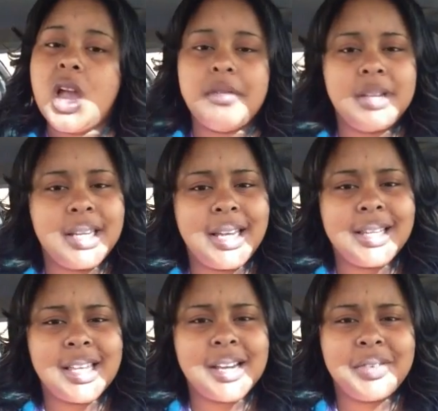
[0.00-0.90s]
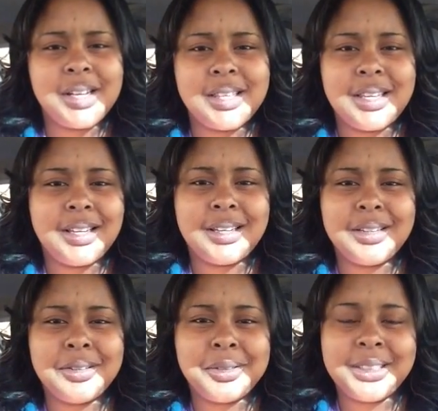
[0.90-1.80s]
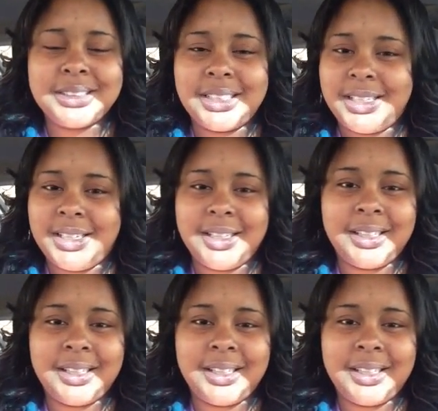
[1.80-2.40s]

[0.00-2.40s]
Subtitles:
really can't think of anything new and exciting.